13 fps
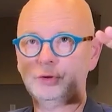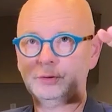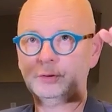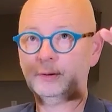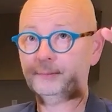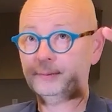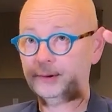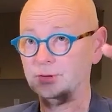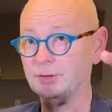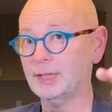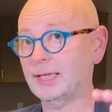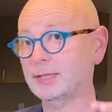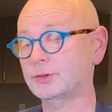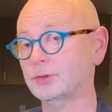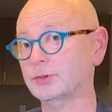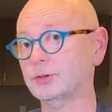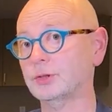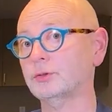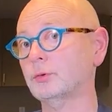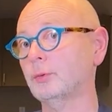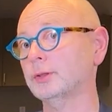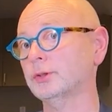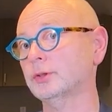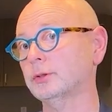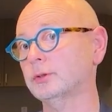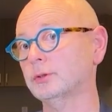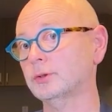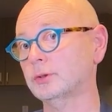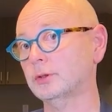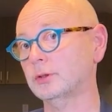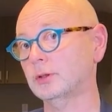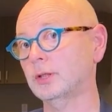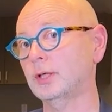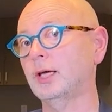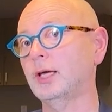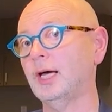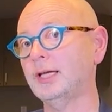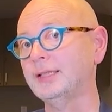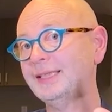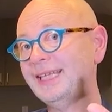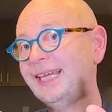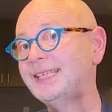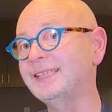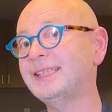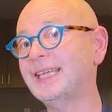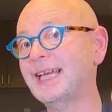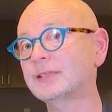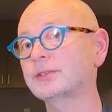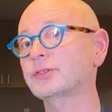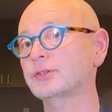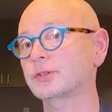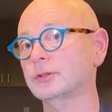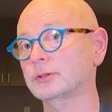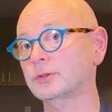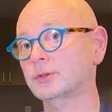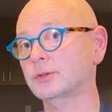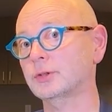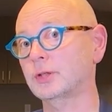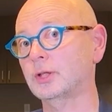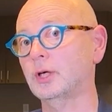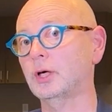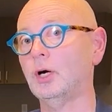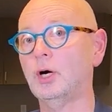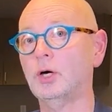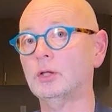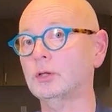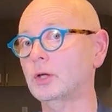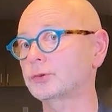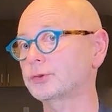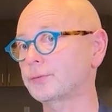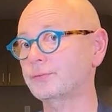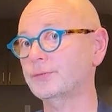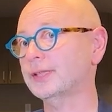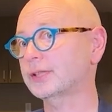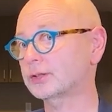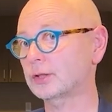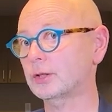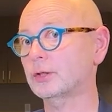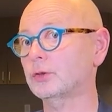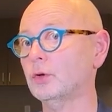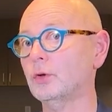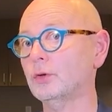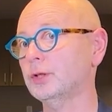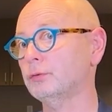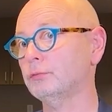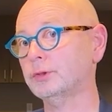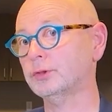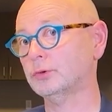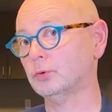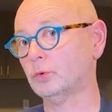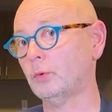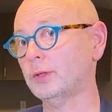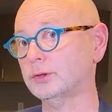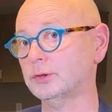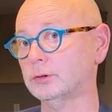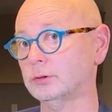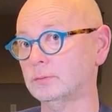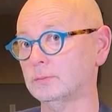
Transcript: The person answers those questions. And in the answers, are lots of things that are not the original question.